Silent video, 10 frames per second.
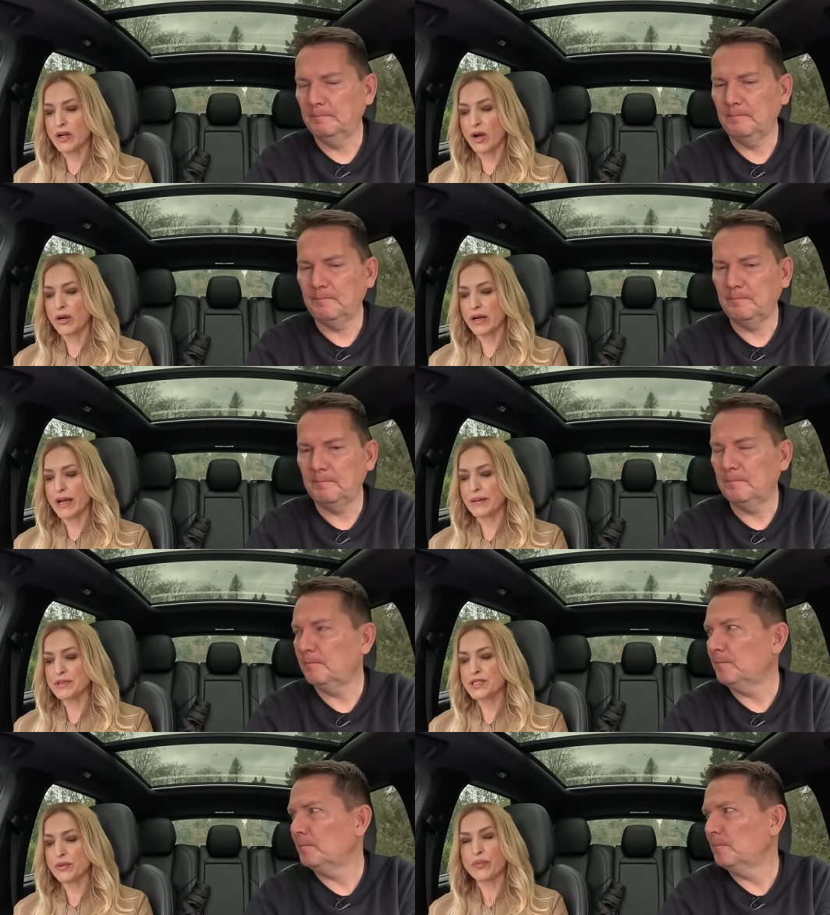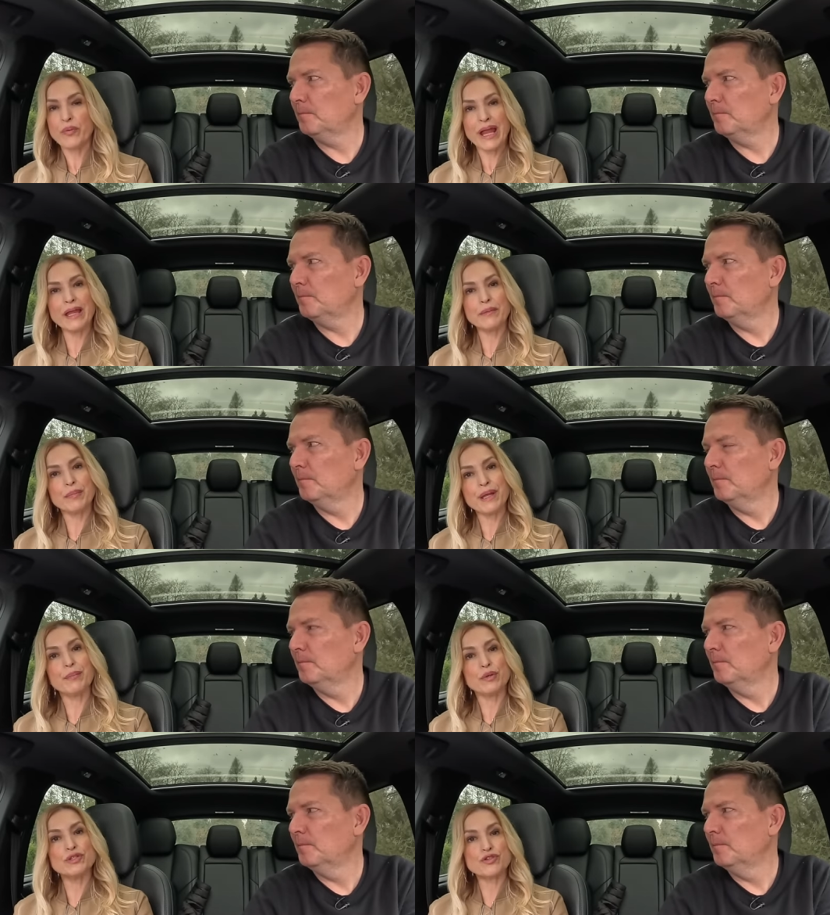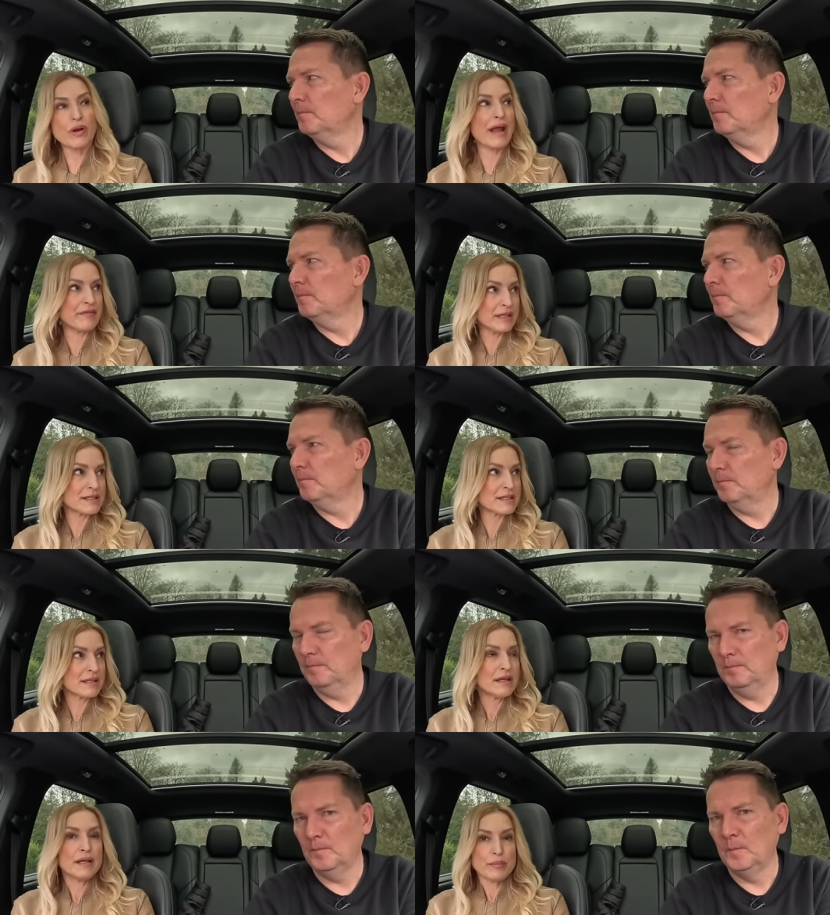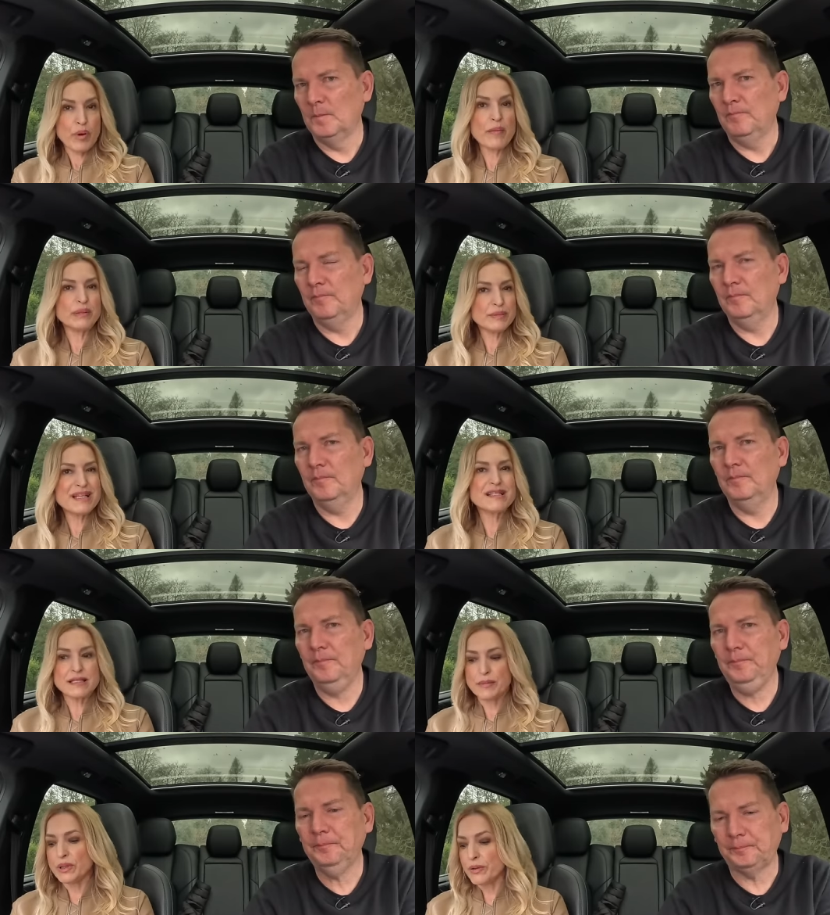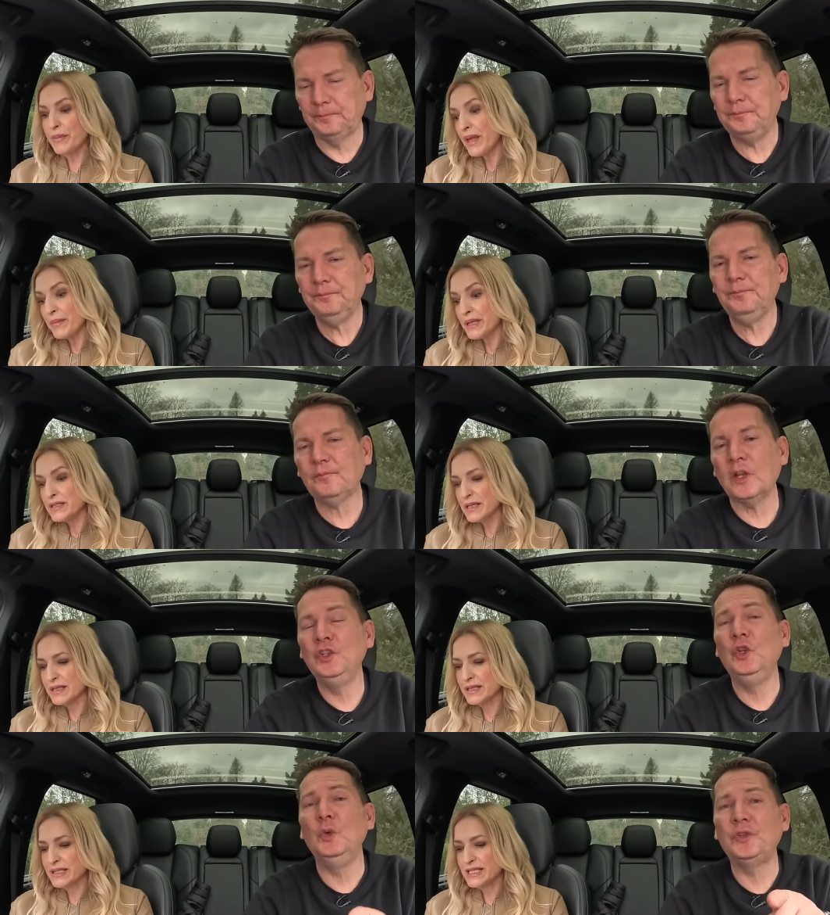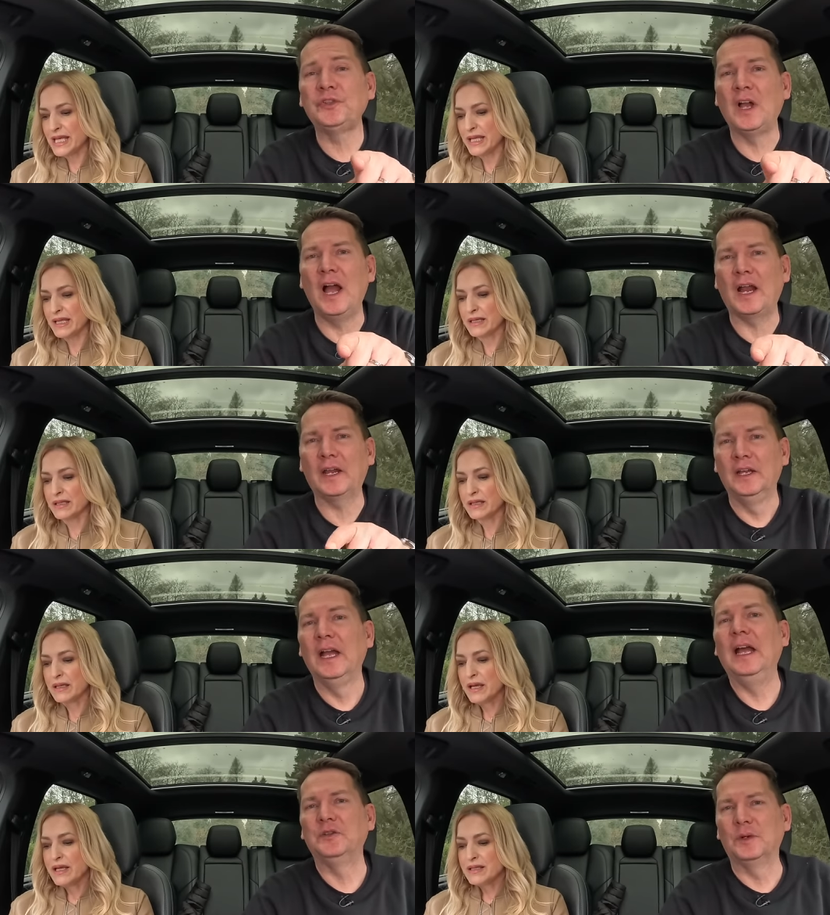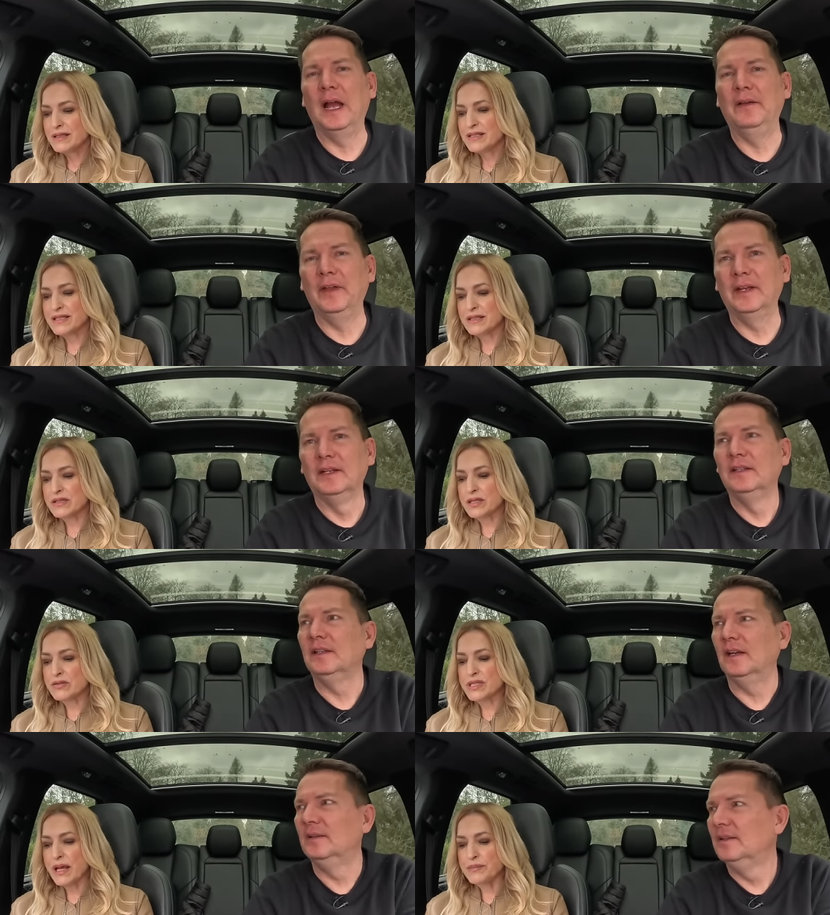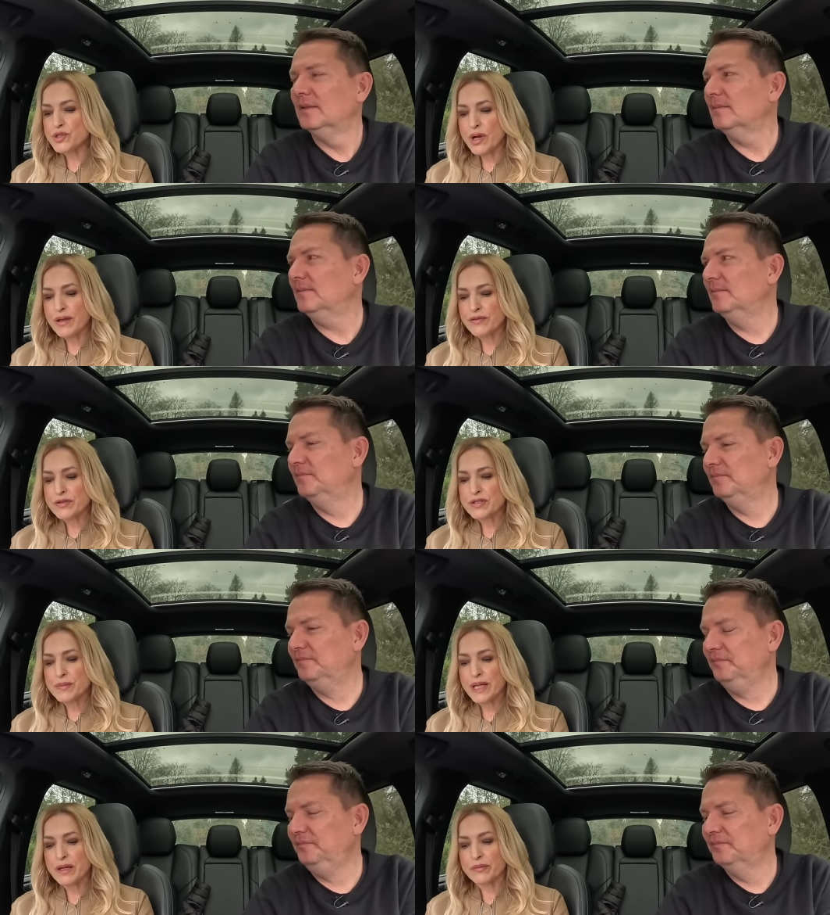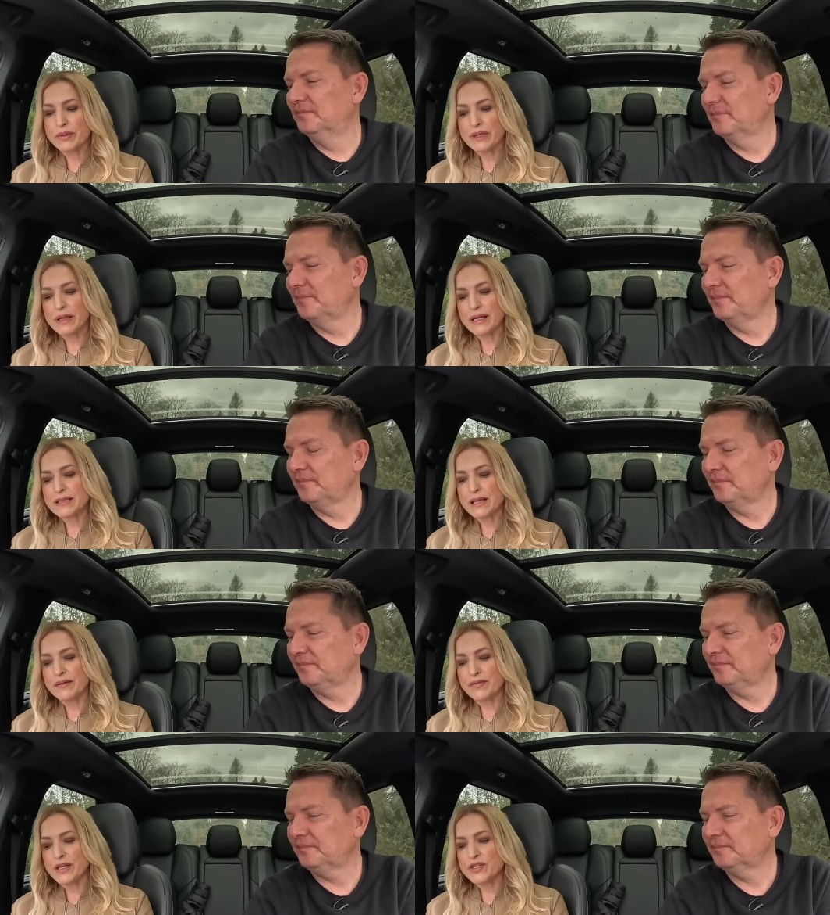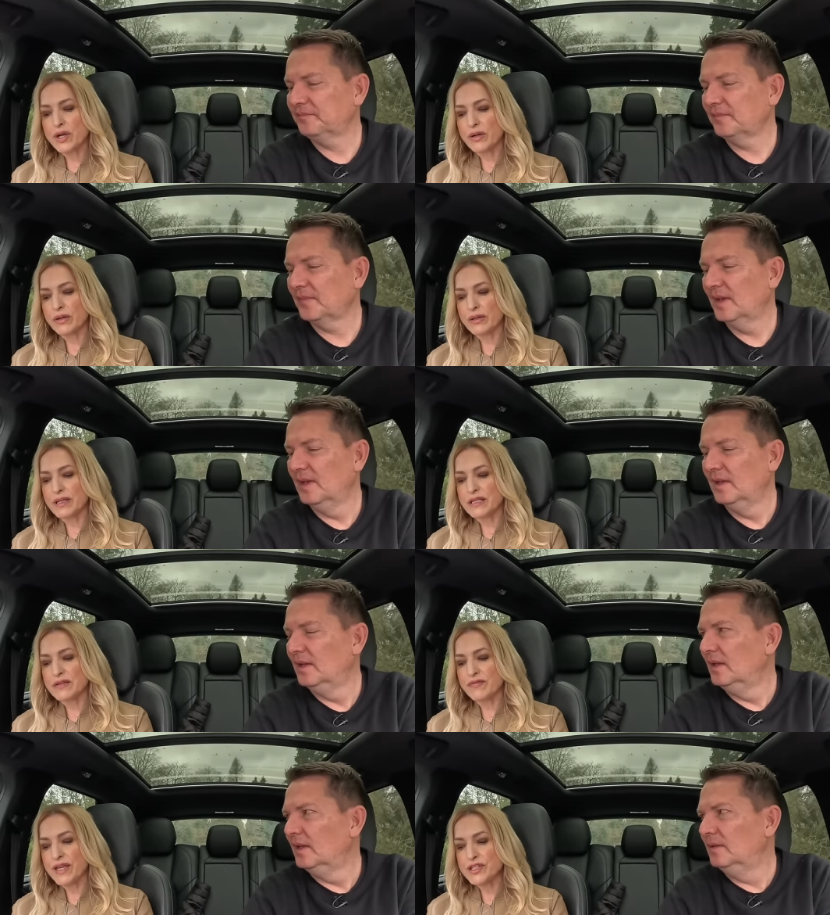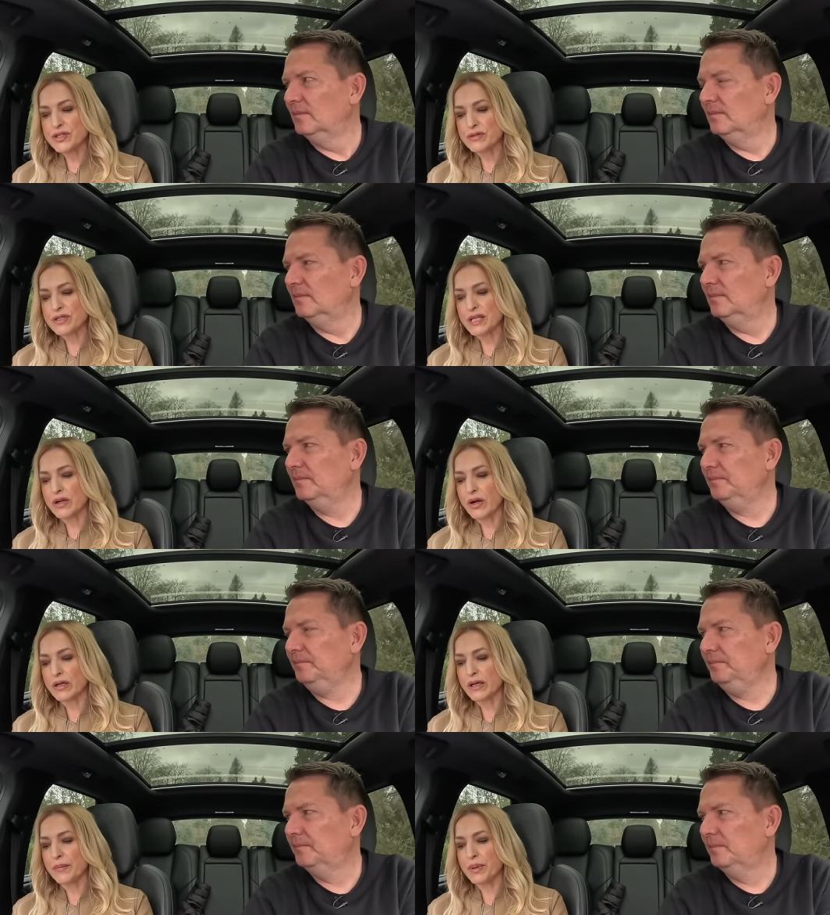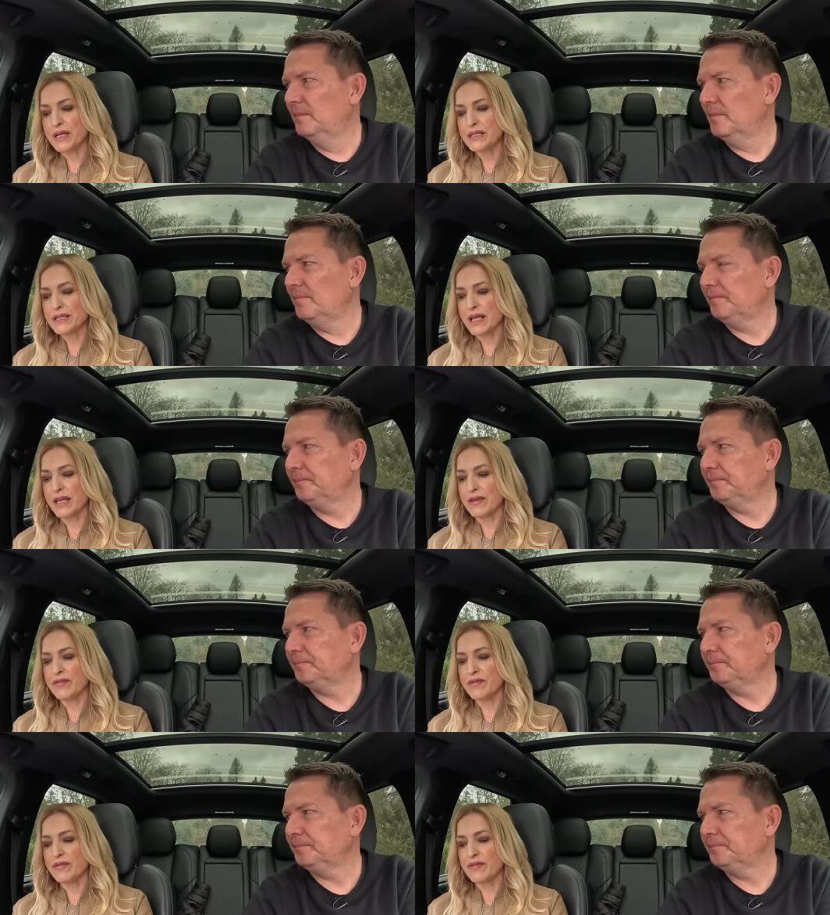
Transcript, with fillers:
Speaker 1: car apps to rate people's drivings. Mm-hmm. Probably similar, maybe, to this. You teen. suck
Speaker 2: at driving. So yeah. some
Speaker 1: drivers may not realize that if they turn on these features, mm-hmm. the car companies then give